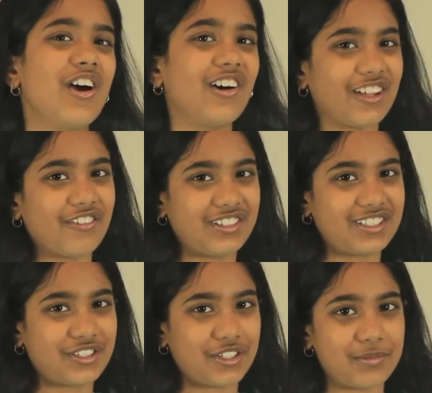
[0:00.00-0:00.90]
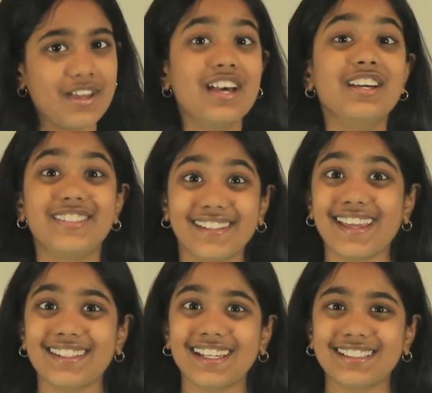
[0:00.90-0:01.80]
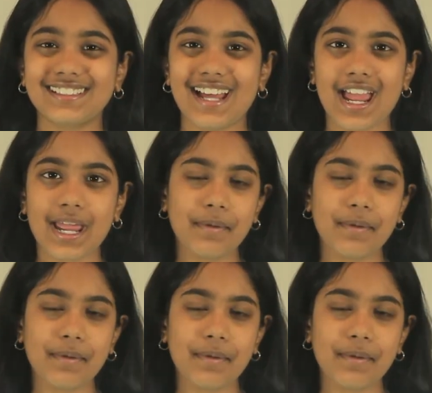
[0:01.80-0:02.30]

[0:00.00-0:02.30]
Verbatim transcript: on Elves Tube. See you guys next time.